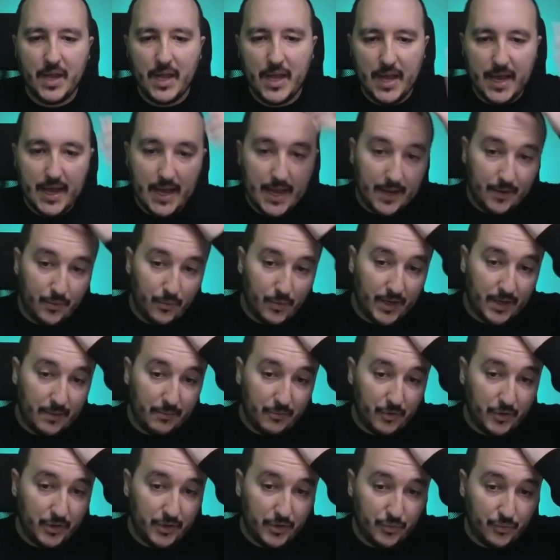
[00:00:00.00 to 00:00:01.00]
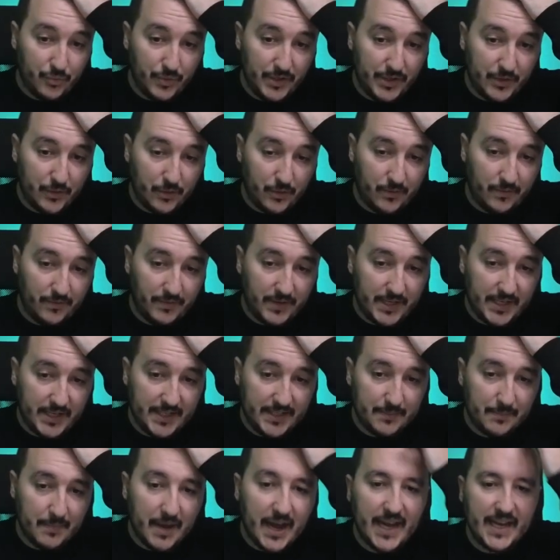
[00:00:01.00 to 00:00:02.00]
And what I'm going to resolve
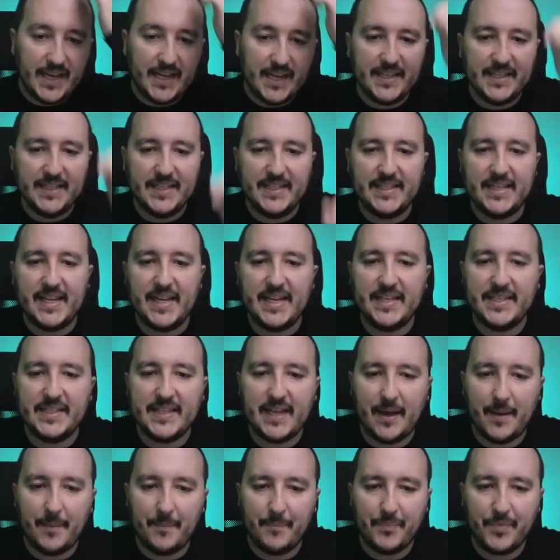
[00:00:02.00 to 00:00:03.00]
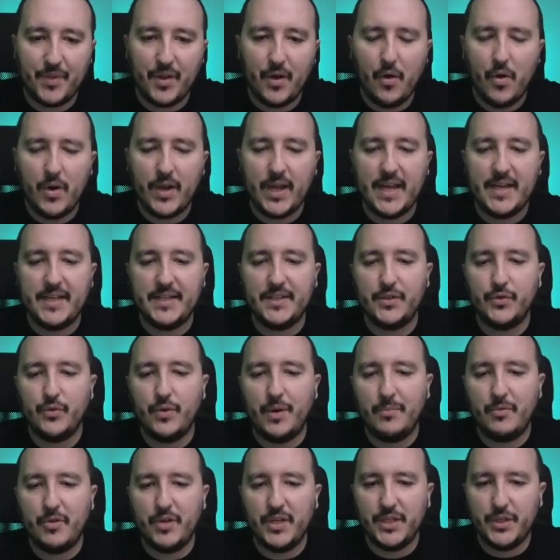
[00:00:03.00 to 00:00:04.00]
is my data. Okay, so
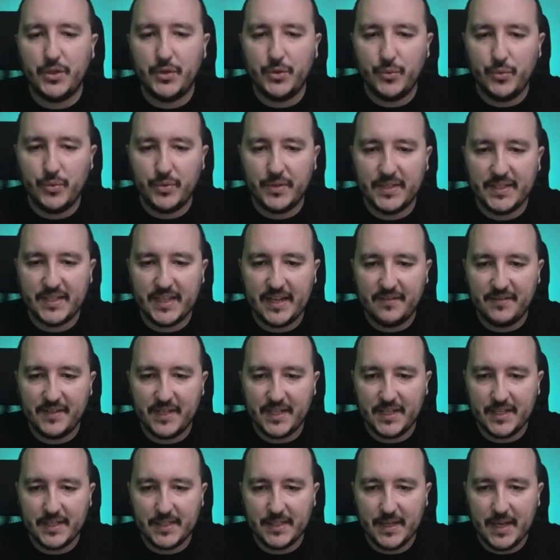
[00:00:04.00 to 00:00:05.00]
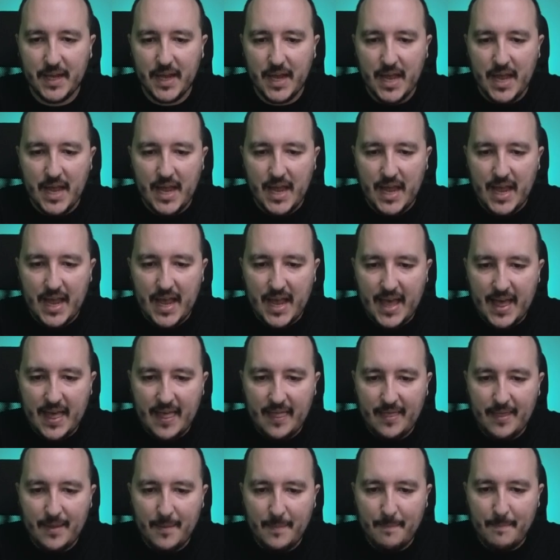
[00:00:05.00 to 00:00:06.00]
I'm going to save this.
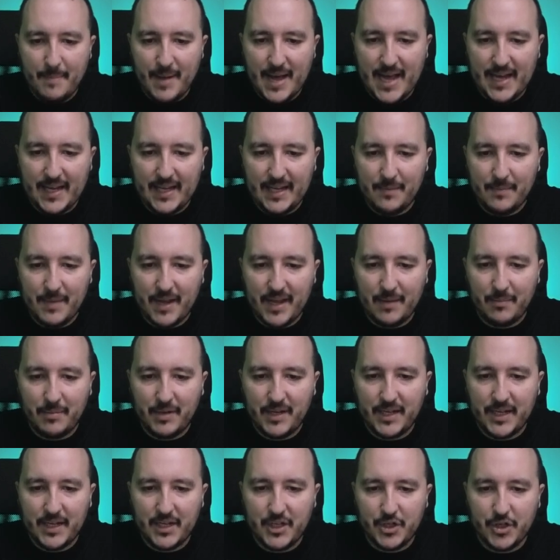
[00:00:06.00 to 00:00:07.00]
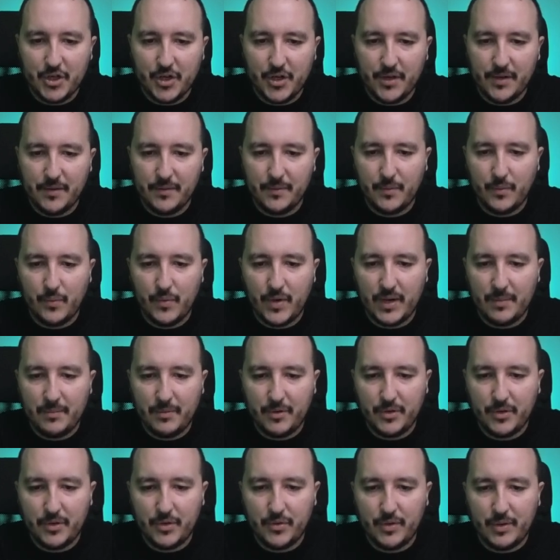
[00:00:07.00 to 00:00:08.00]
And back in my application, what I'm
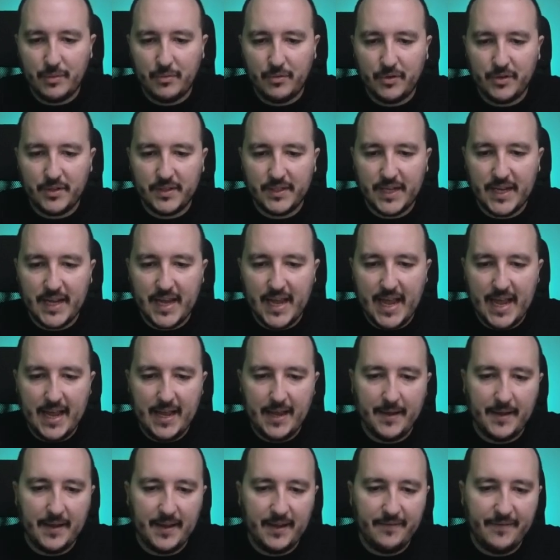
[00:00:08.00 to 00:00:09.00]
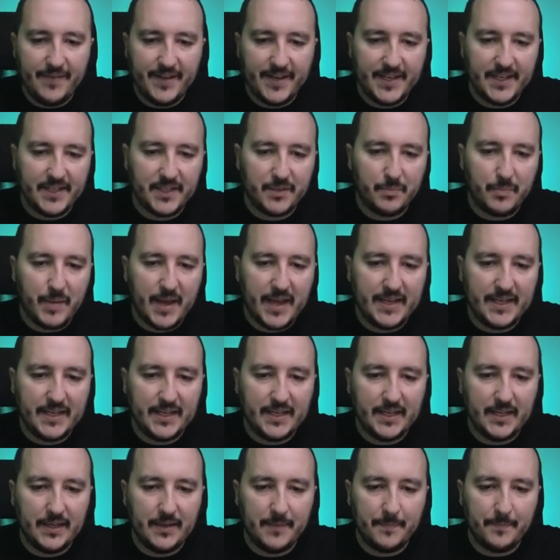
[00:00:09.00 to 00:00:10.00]
going to do, I'm going to say, hey, if it is
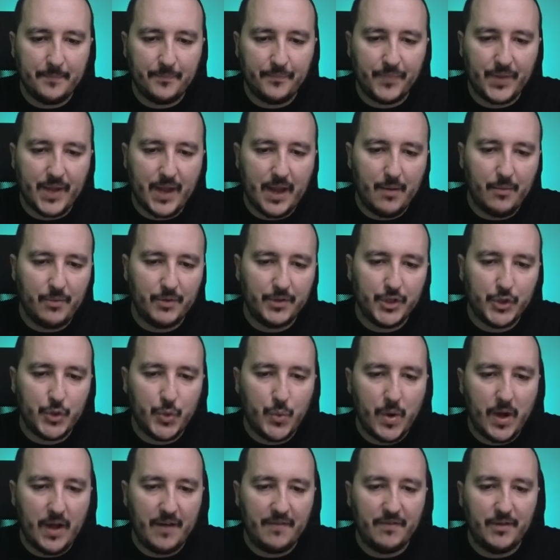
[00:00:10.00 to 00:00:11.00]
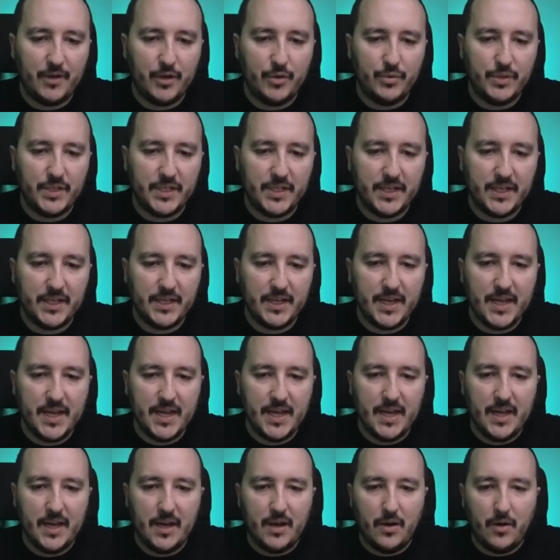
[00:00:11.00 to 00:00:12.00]
pending, I want to have loading.
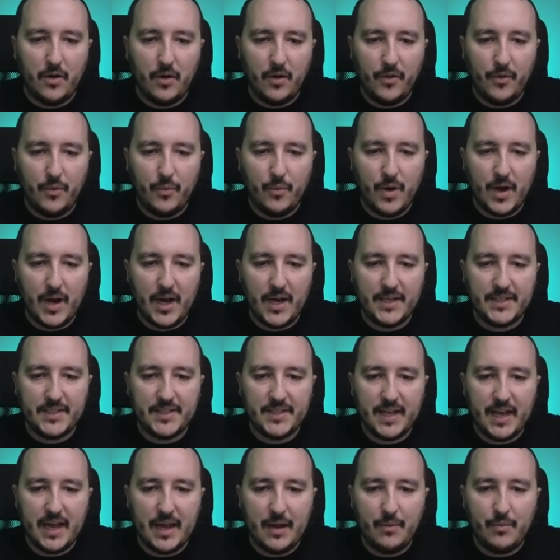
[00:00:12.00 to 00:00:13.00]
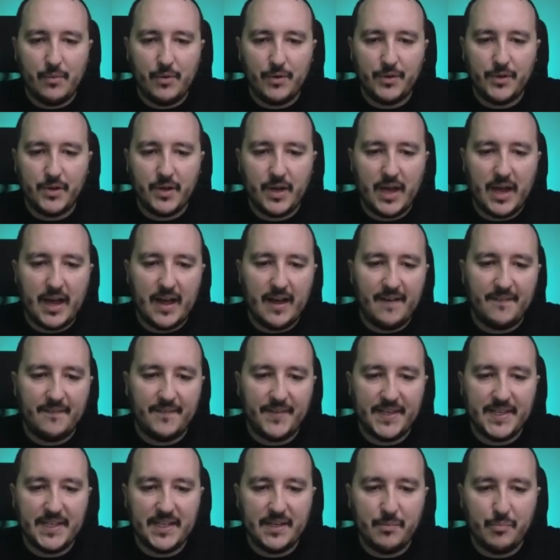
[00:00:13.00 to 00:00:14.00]
Otherwise, I want to
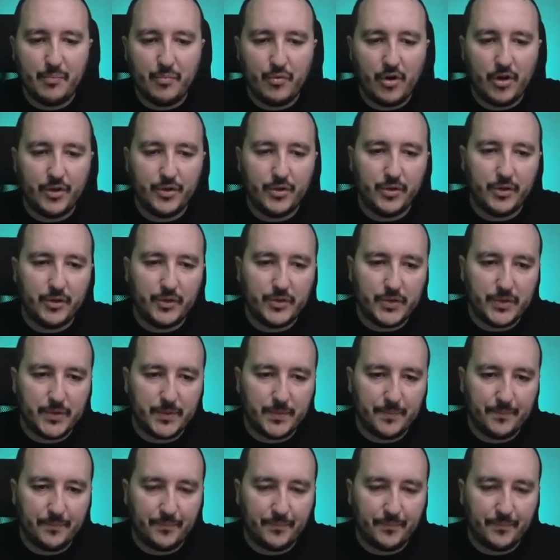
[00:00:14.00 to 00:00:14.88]
have the products.